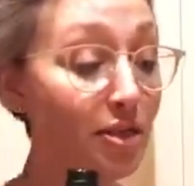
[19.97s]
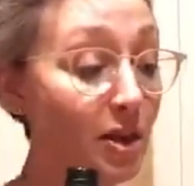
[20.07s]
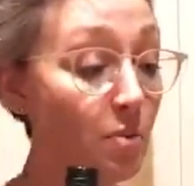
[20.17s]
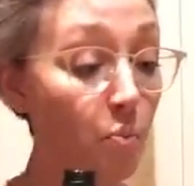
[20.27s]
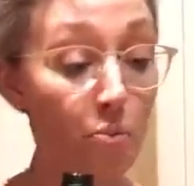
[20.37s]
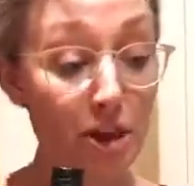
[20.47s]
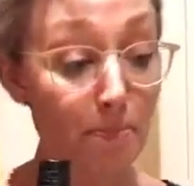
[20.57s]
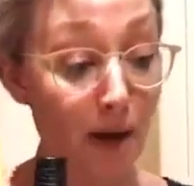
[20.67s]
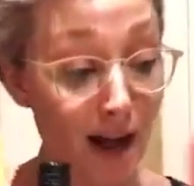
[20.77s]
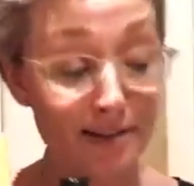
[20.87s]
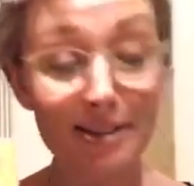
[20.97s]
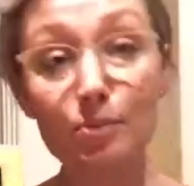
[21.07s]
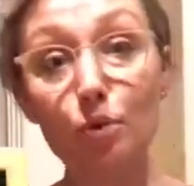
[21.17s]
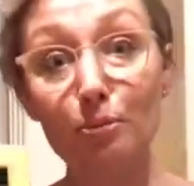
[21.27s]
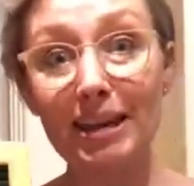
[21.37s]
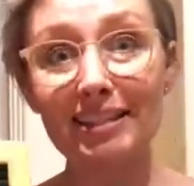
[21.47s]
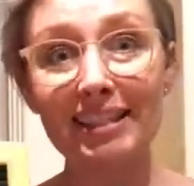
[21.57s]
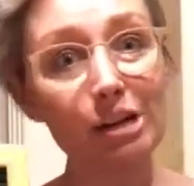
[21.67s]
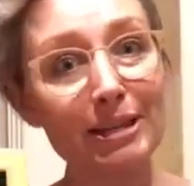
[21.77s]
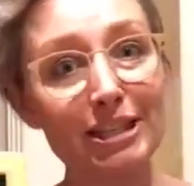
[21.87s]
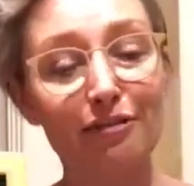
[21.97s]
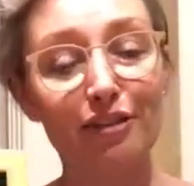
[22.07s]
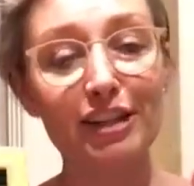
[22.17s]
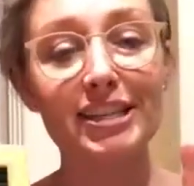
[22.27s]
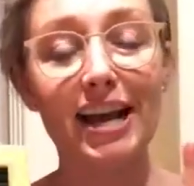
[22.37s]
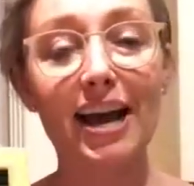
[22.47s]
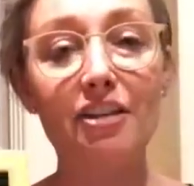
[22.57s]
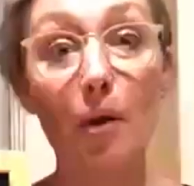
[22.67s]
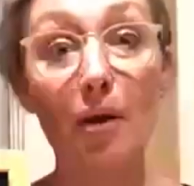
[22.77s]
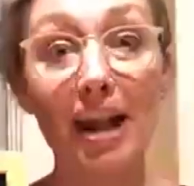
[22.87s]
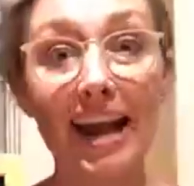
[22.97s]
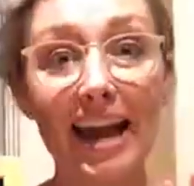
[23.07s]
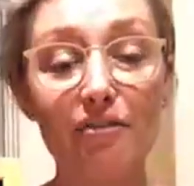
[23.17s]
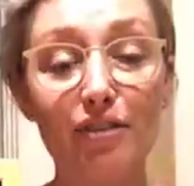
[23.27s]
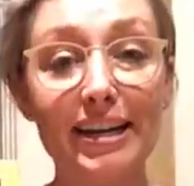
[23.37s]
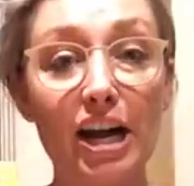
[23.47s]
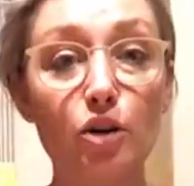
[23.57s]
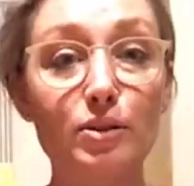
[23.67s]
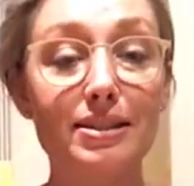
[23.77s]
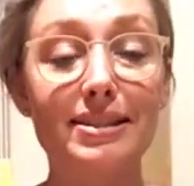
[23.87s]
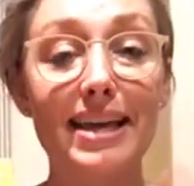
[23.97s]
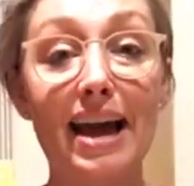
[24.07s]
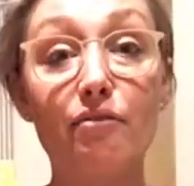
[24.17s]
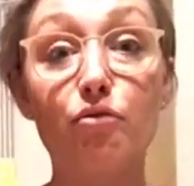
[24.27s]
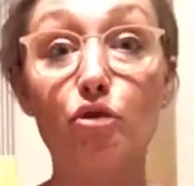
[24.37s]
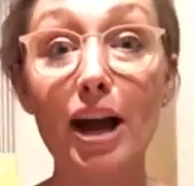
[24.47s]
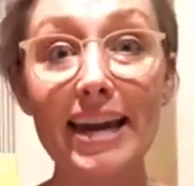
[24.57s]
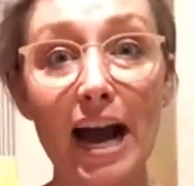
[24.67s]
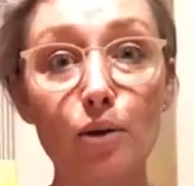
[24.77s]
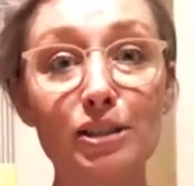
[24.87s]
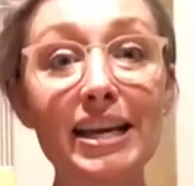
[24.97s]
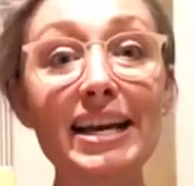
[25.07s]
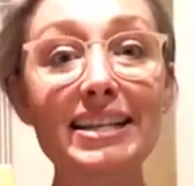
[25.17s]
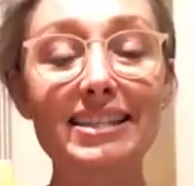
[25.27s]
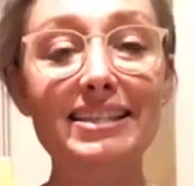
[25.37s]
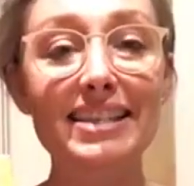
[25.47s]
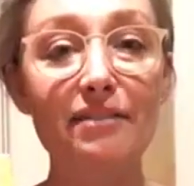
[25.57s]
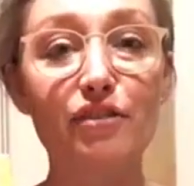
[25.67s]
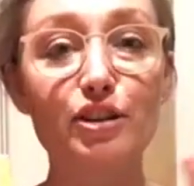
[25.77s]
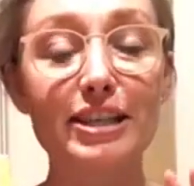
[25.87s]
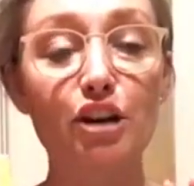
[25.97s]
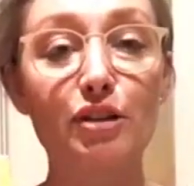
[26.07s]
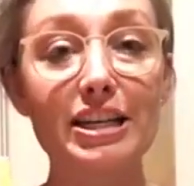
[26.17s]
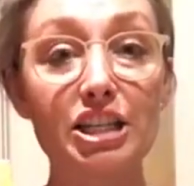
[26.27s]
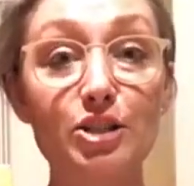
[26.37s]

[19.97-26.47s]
The boxes will be a little bit different than the one I have right now since they have run out since that first iteration.